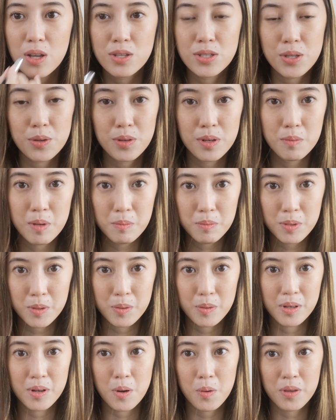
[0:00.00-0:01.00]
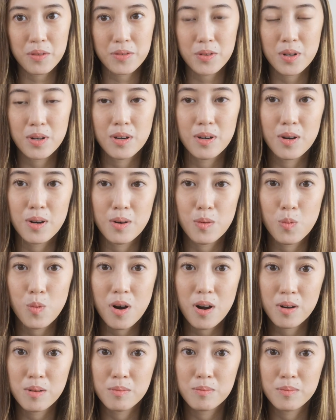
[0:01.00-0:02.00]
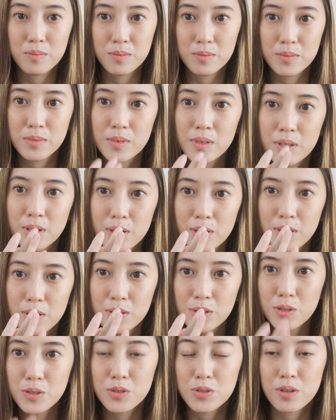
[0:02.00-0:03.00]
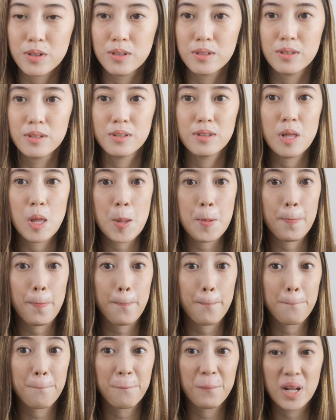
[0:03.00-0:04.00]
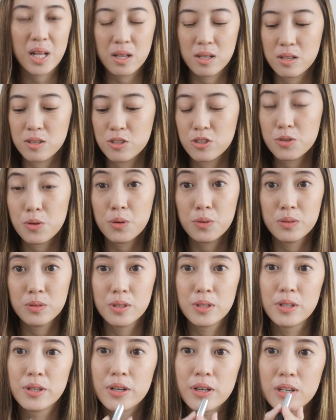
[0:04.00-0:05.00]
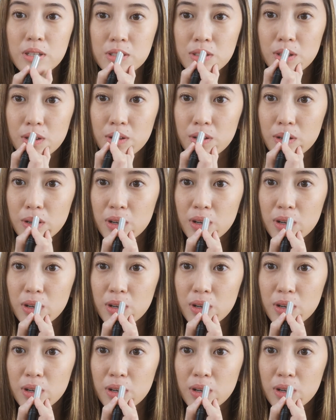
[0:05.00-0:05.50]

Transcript: So remember, we're going for a warm, neutral toned look, so